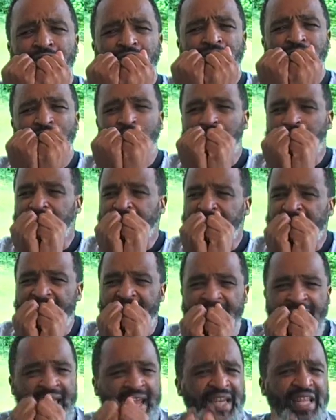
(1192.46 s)
Don't
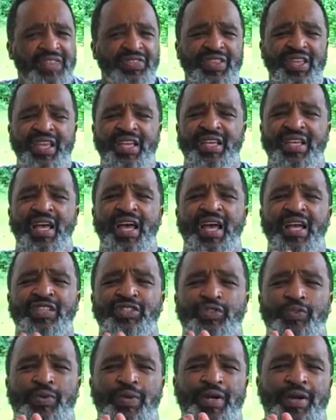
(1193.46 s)
say anything
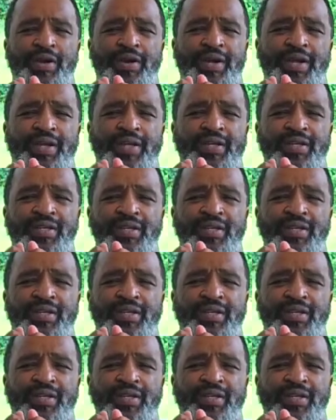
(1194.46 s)
contrary,